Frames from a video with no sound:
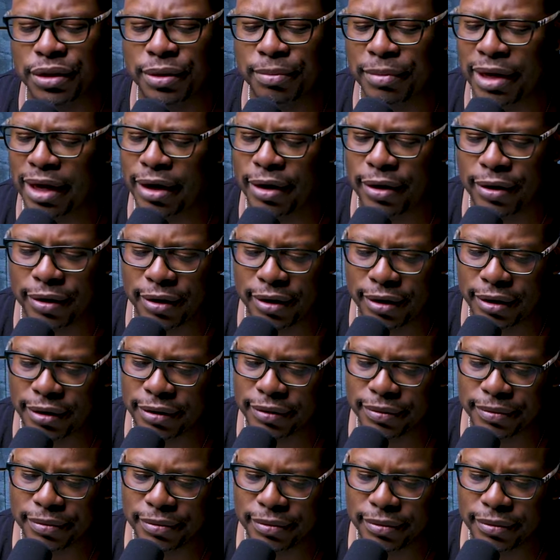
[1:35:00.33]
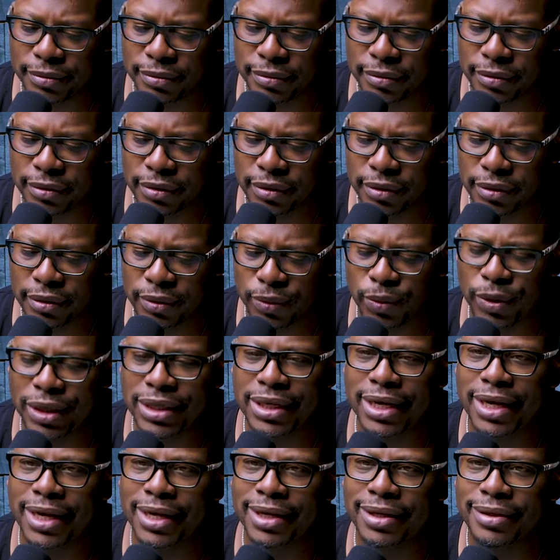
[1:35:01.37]
my heart. One
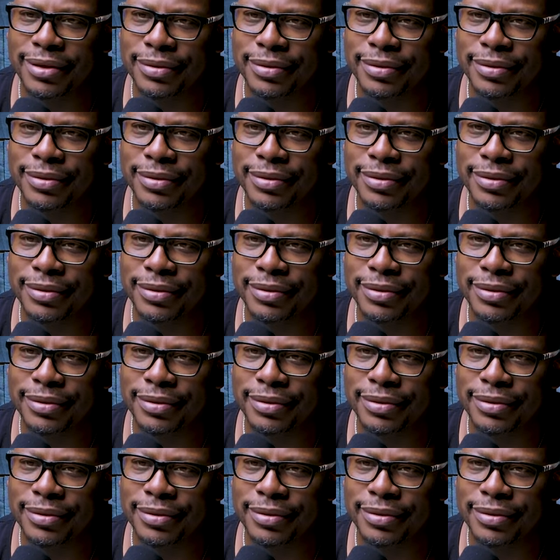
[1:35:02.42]
day,